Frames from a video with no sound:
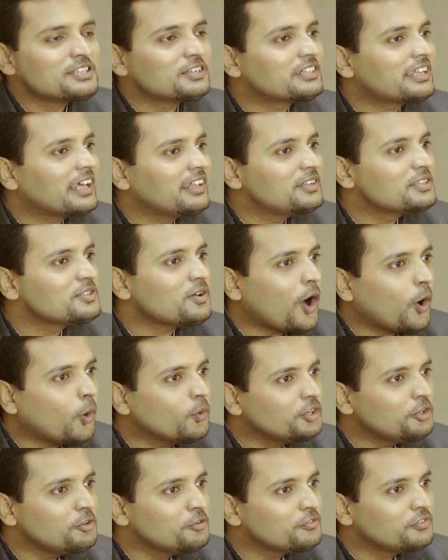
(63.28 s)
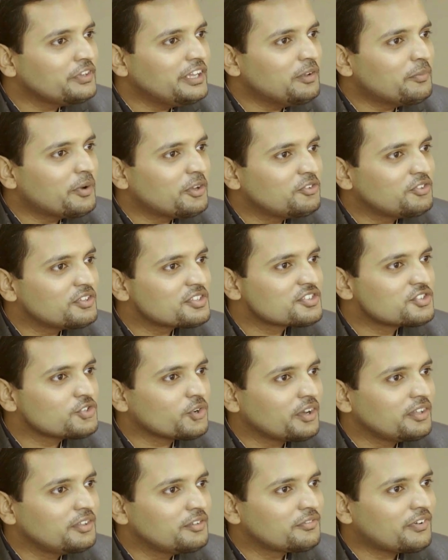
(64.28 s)
So tell us, how did you feel when you just
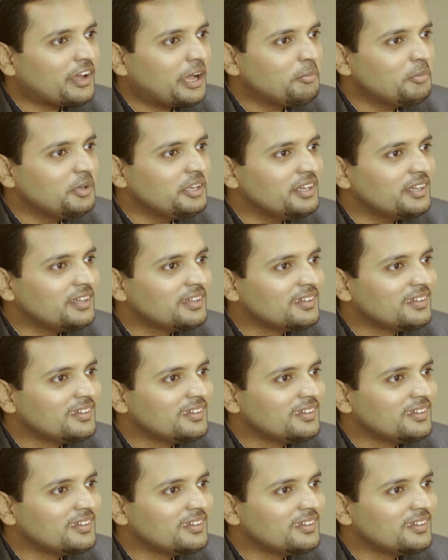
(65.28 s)
joined the family?